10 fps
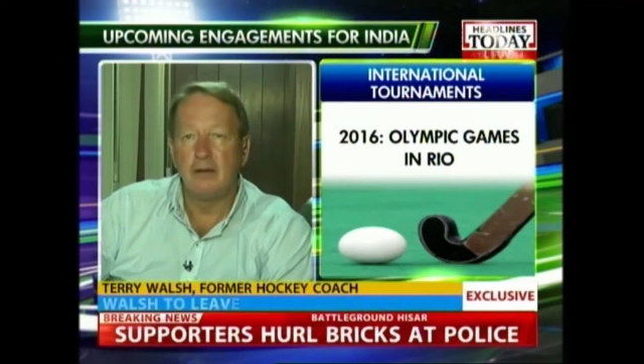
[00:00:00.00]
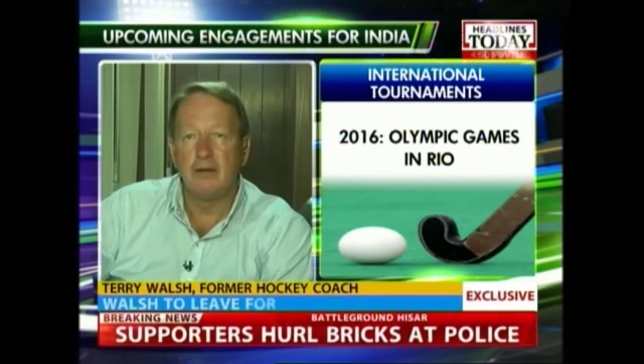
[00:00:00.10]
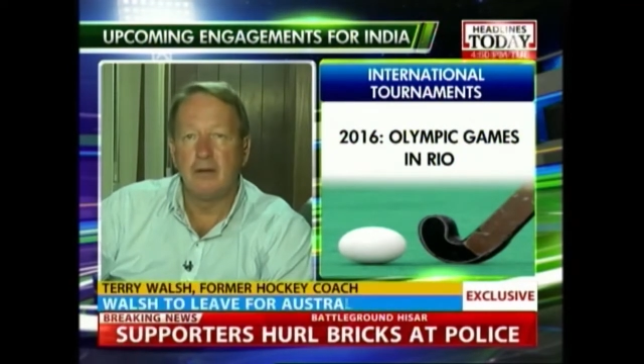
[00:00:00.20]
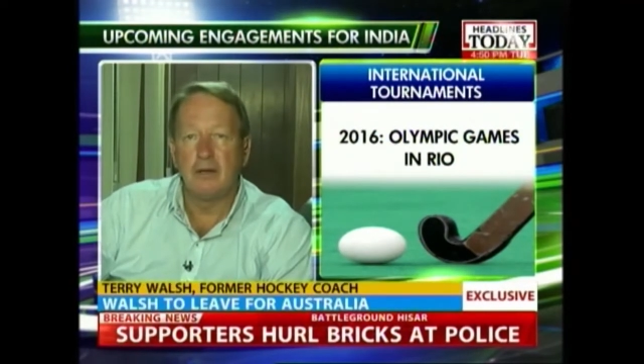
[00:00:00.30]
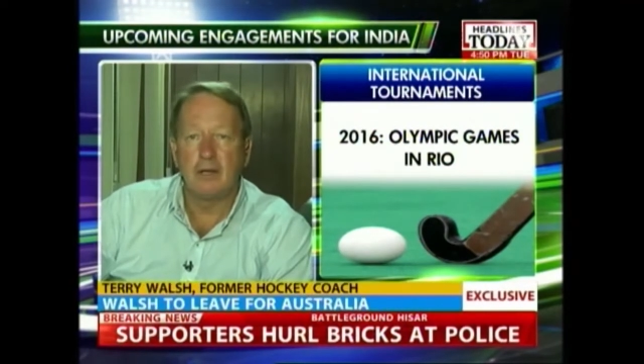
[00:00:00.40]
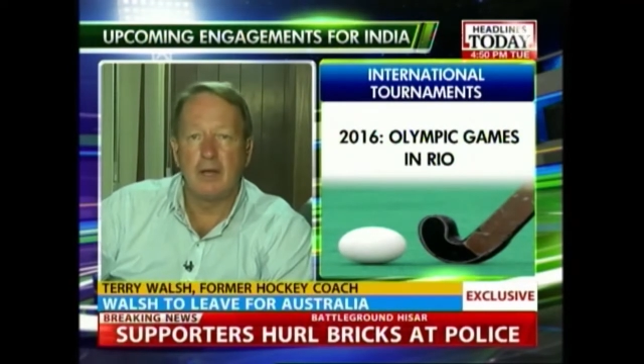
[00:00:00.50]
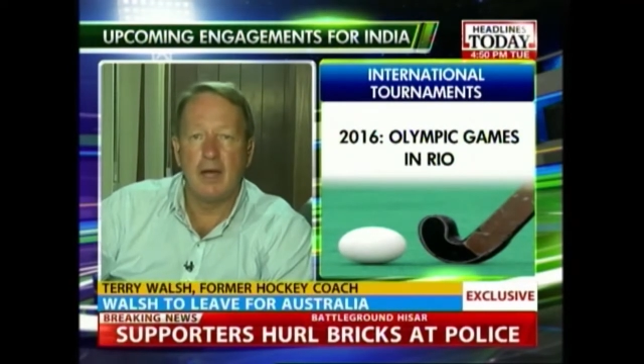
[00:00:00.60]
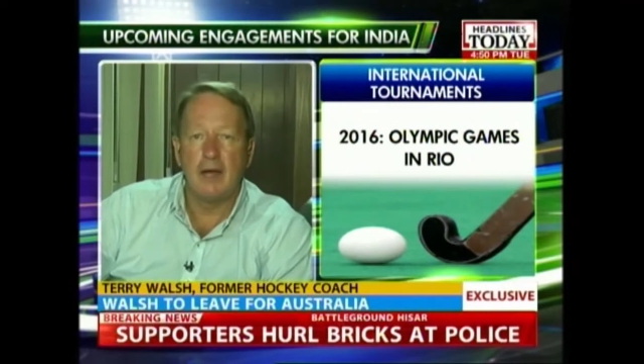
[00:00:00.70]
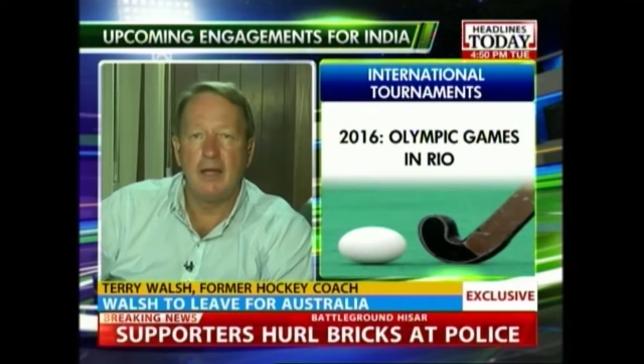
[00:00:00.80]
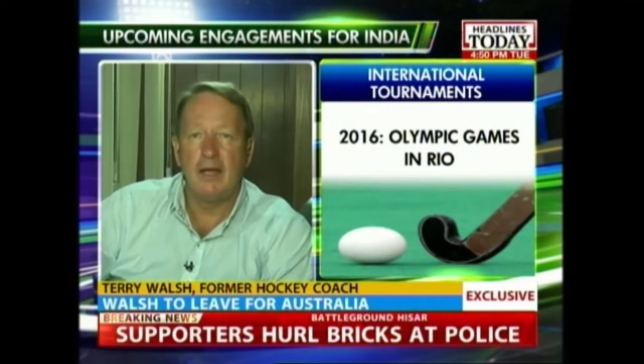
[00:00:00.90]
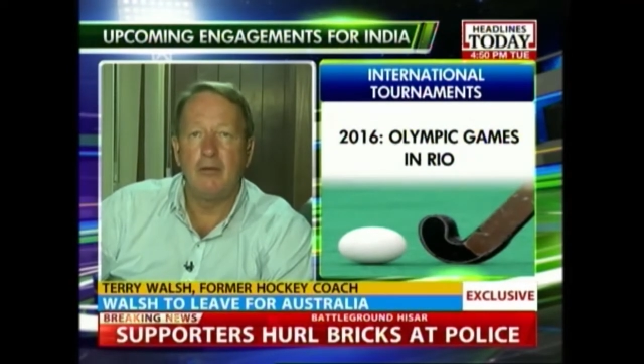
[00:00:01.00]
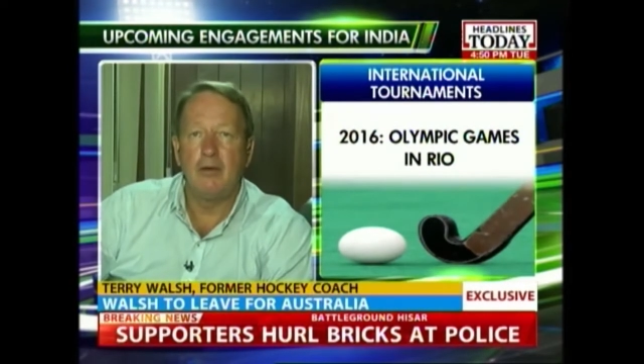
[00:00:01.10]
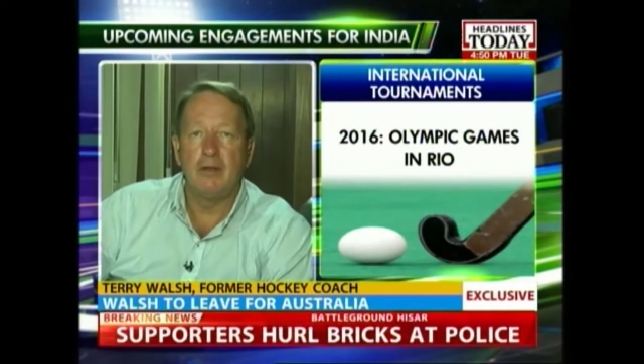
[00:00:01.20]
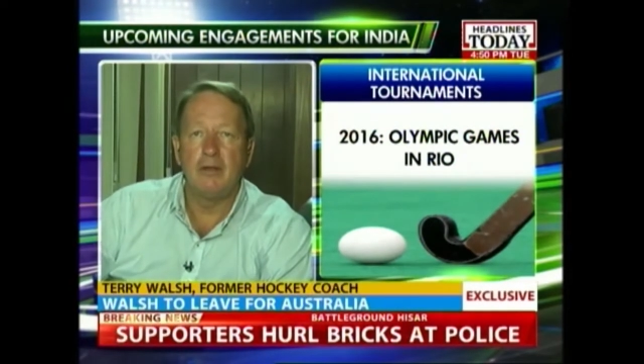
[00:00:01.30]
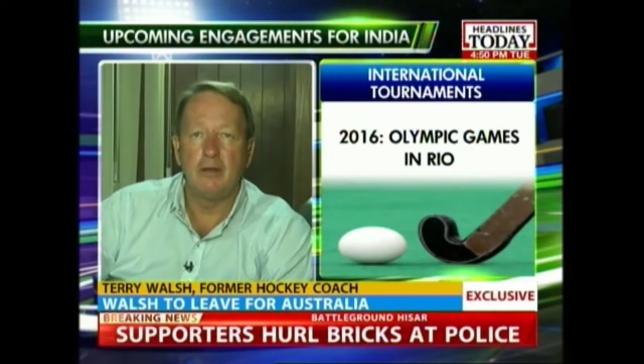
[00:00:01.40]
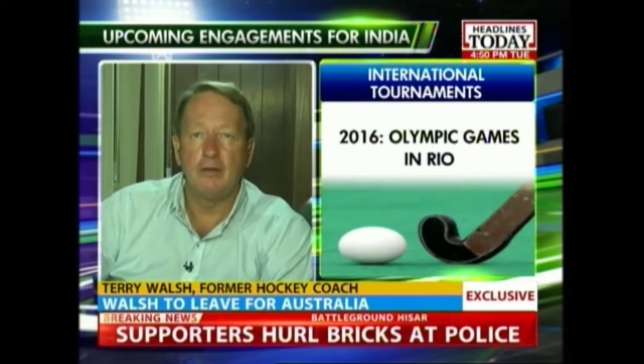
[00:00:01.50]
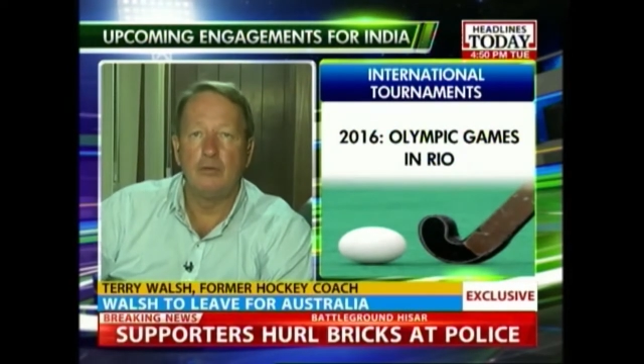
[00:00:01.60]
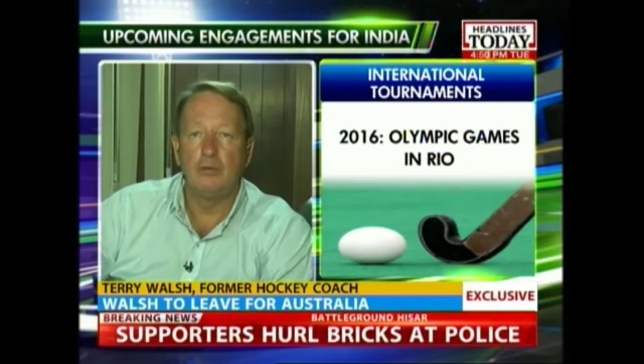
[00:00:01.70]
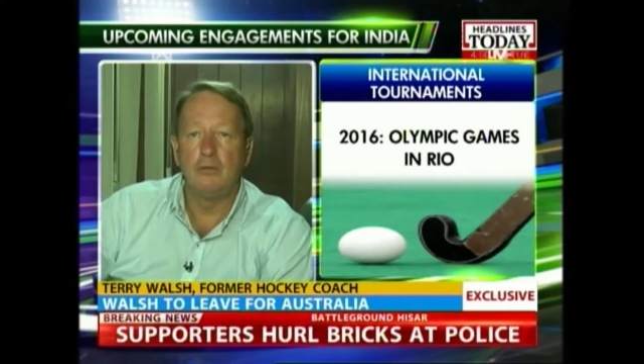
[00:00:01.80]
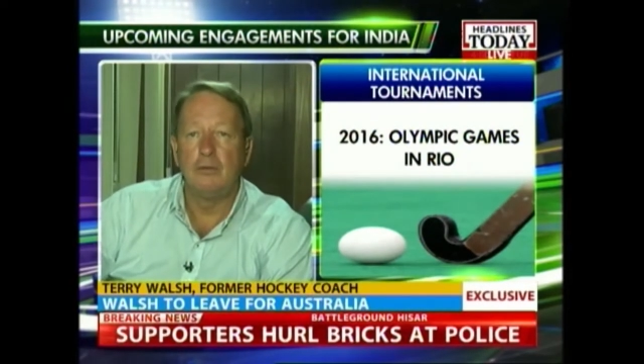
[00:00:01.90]
I can't hear anything at
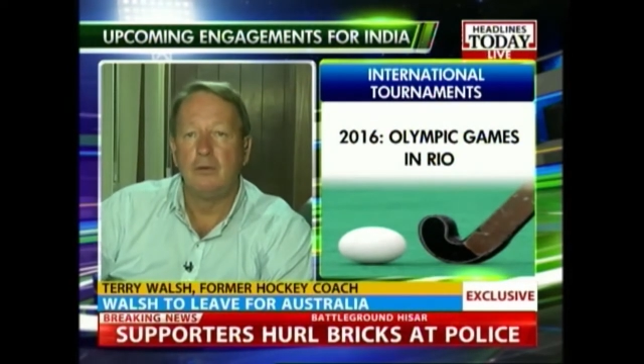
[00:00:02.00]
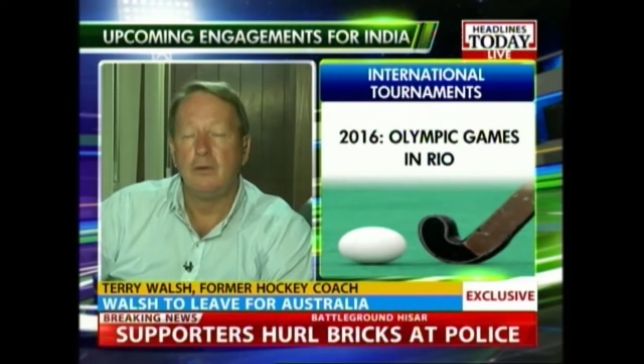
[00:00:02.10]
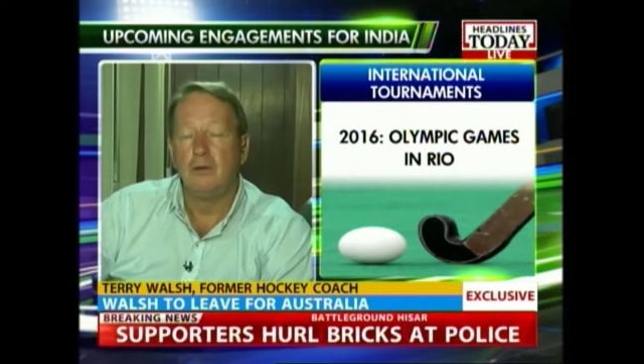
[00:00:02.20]
all.